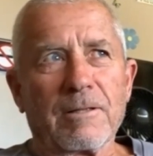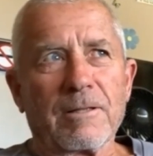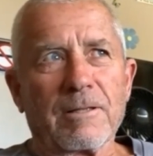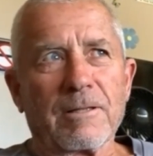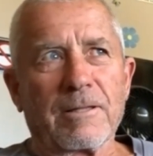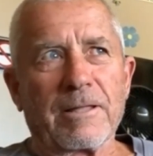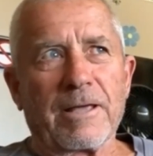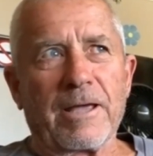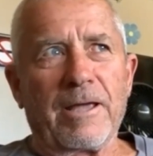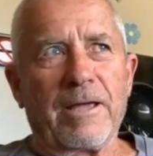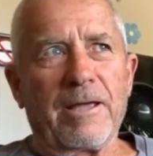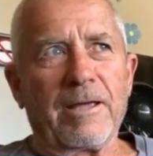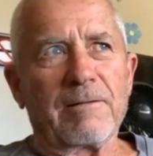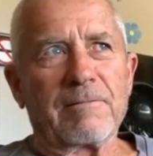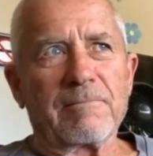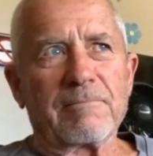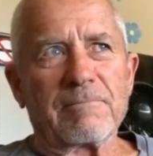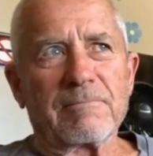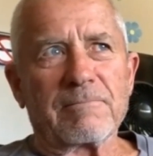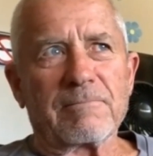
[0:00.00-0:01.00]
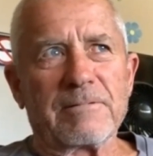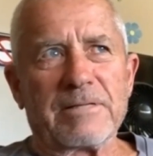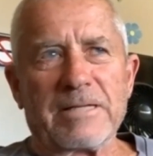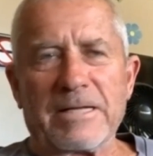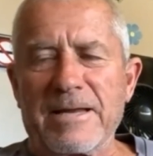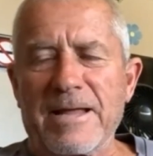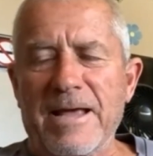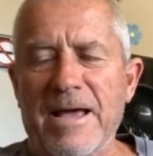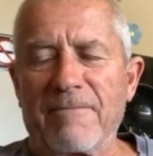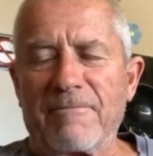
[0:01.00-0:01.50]
they
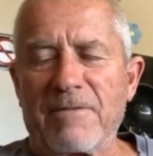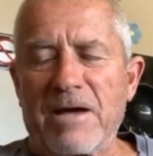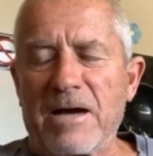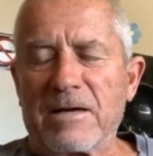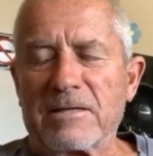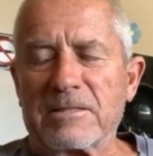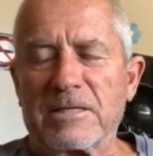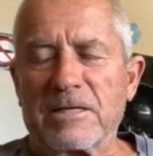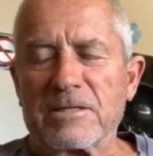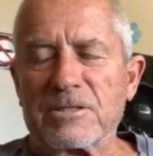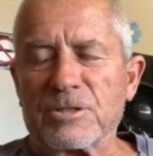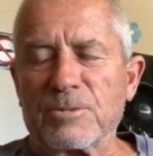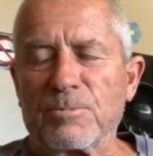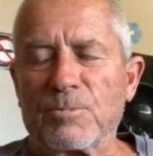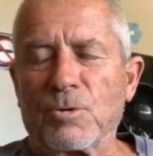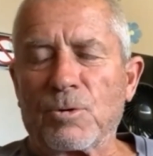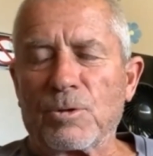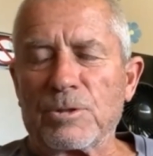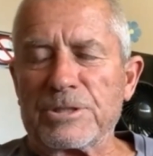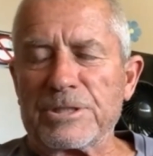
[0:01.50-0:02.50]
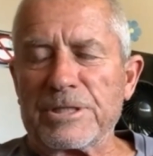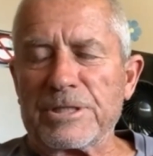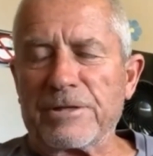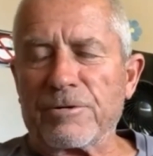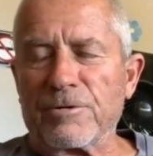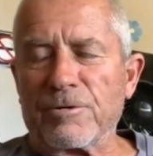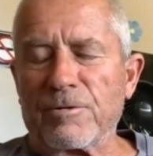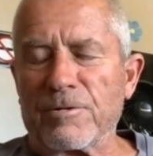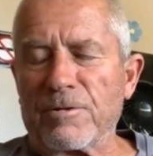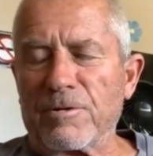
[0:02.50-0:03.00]
didn't have access to boards
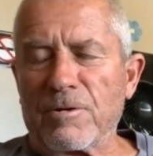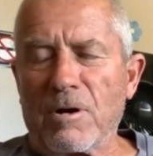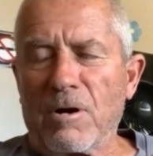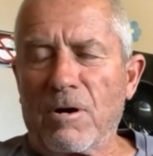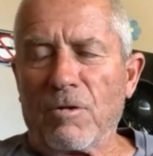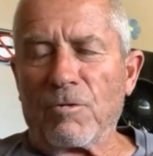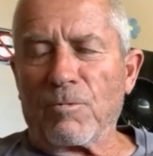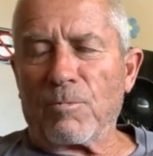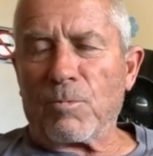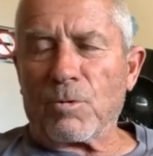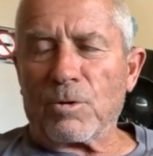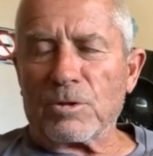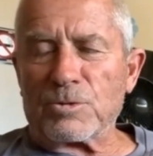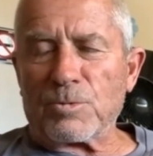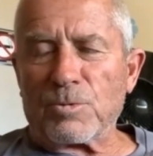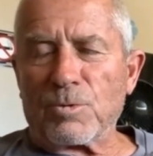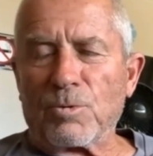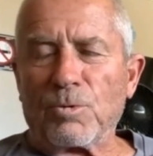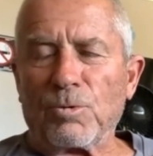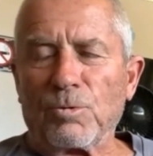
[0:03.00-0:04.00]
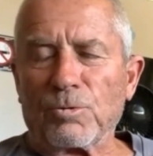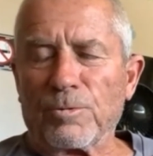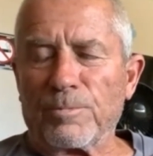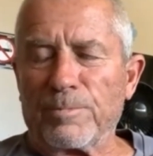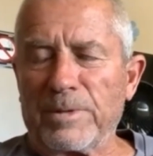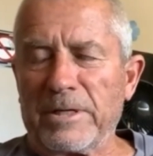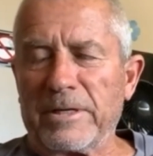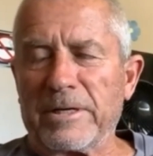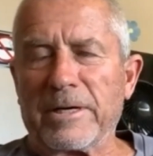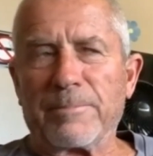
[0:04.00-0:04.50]
either. All their boards were old or
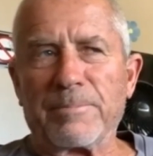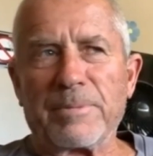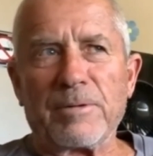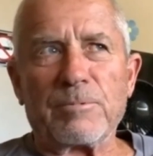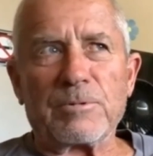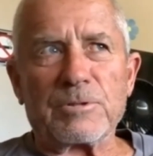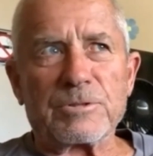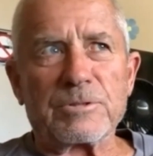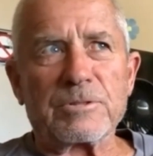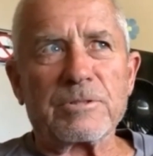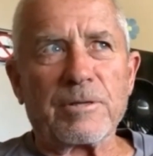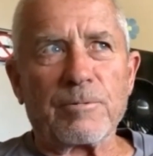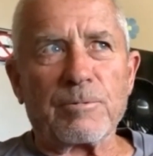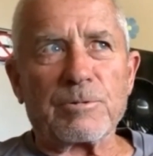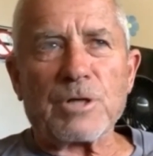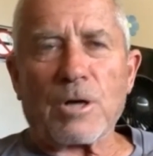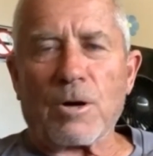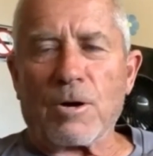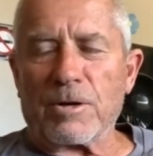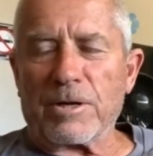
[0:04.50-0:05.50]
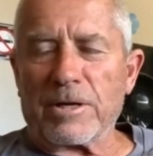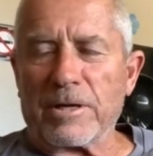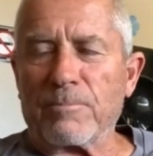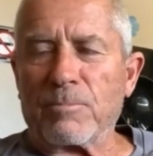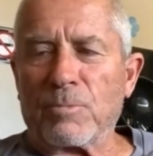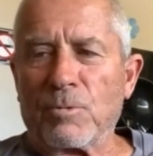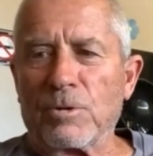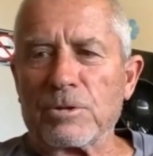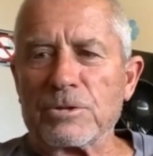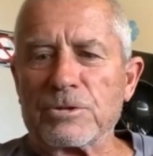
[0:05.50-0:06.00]
beat up. It was it was hard to get
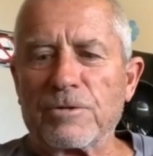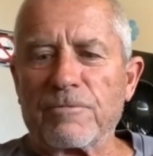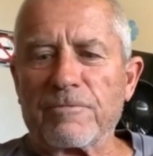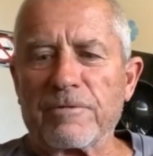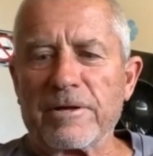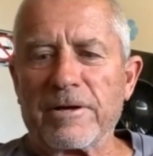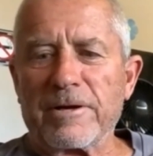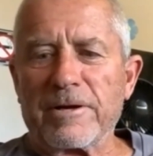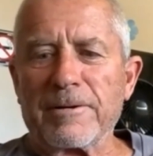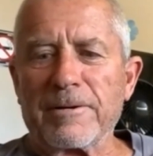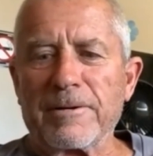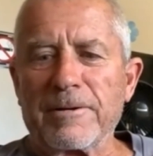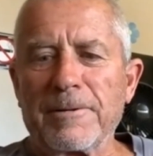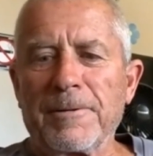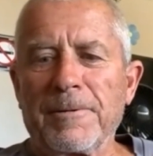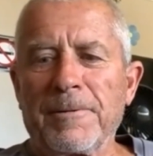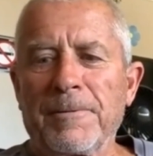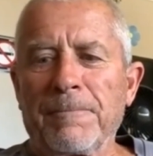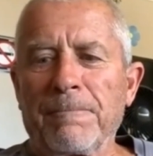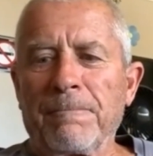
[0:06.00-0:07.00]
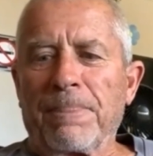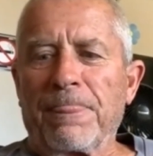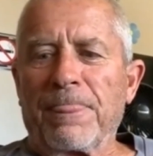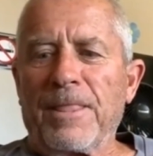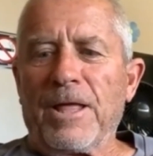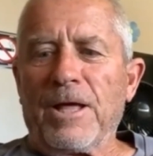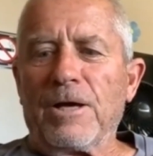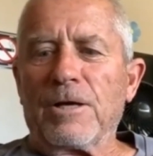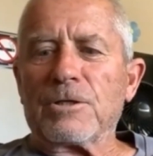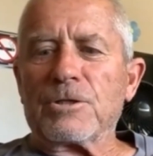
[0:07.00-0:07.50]
boards over there.
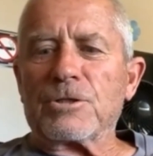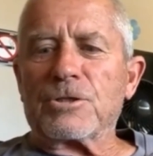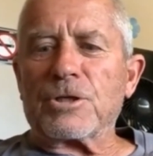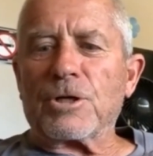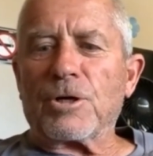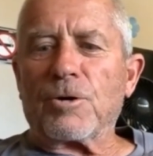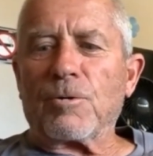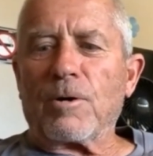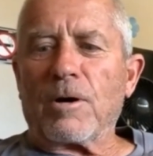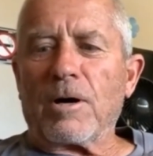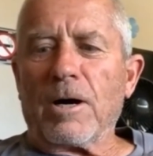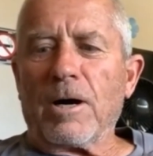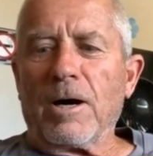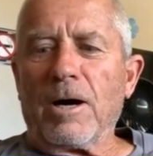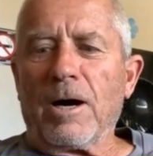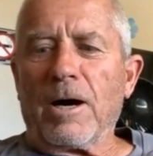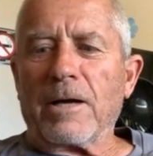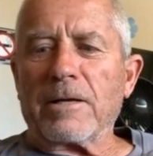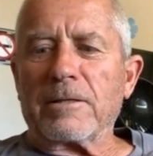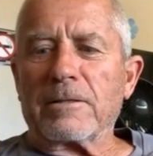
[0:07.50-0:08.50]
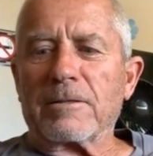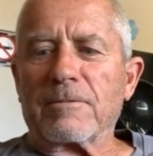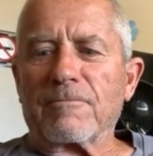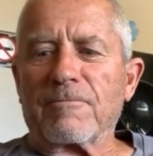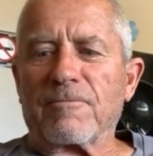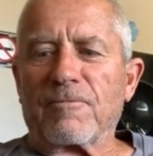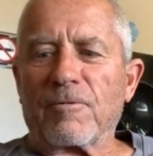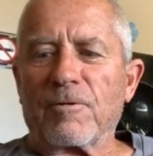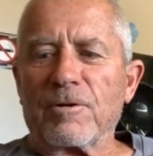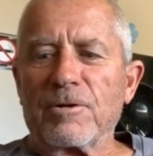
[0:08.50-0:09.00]
So I
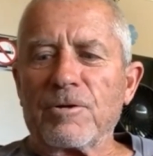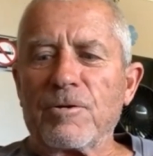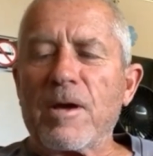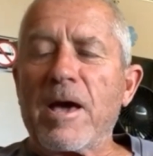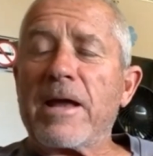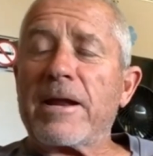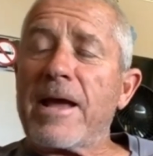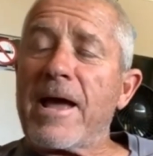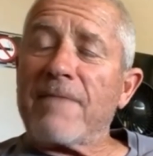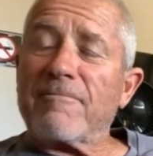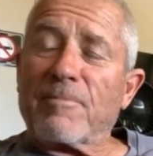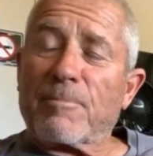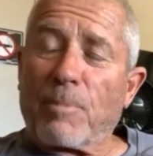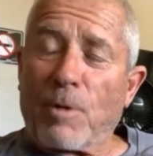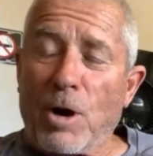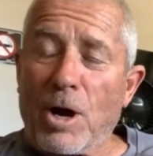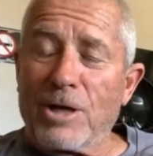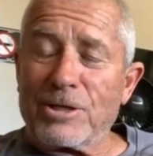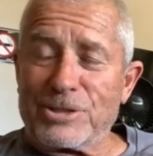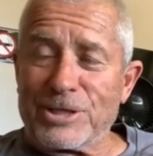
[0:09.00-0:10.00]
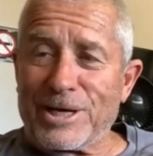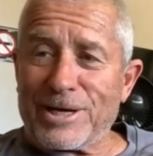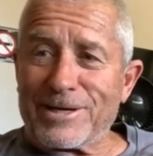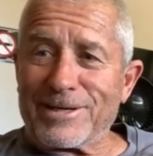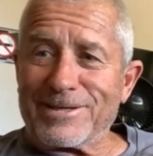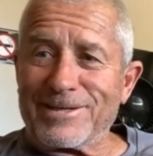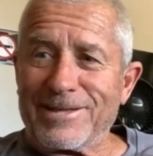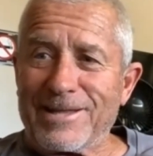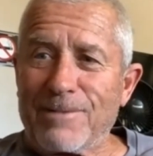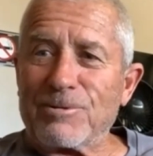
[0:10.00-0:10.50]
for you had to have a
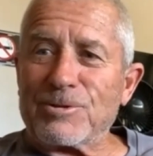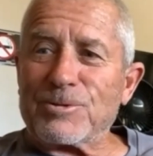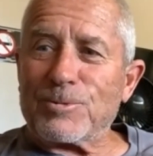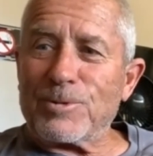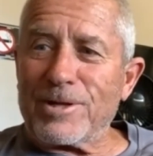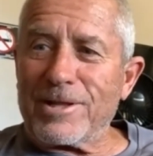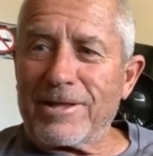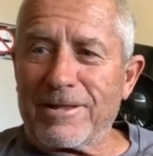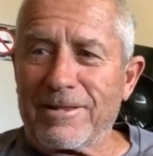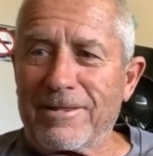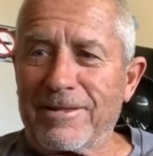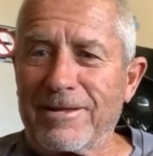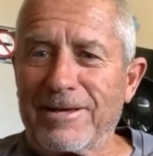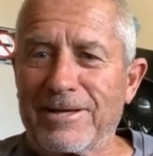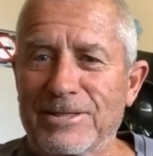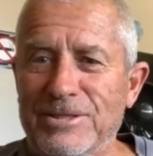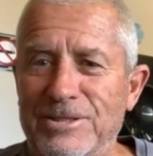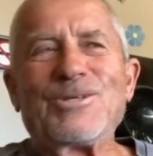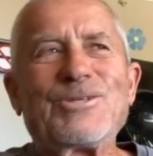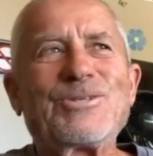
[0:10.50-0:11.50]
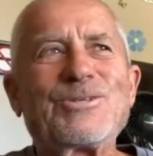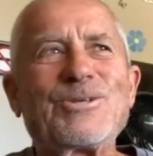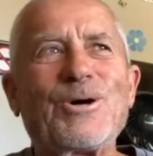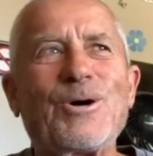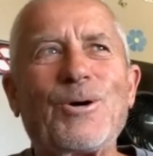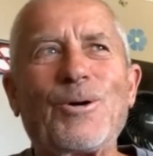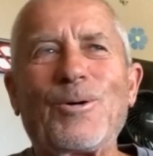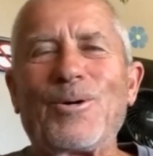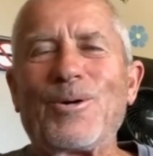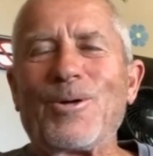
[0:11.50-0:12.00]
project. That was one of the things.
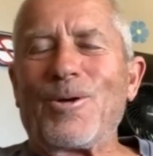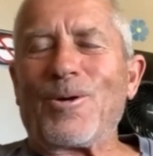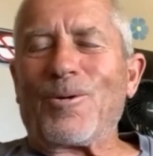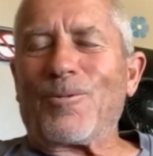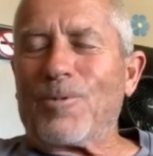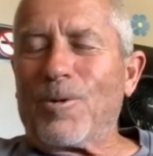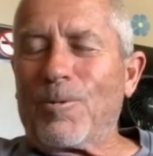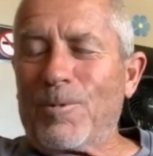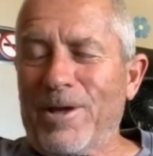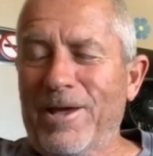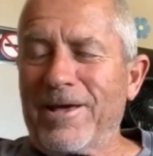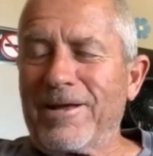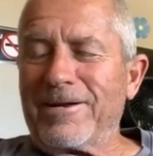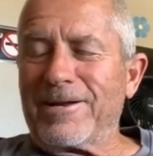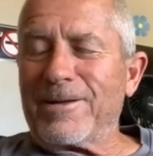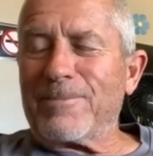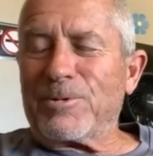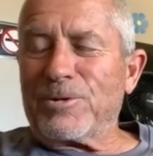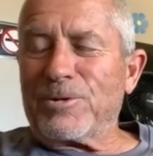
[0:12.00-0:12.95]
So what we ended up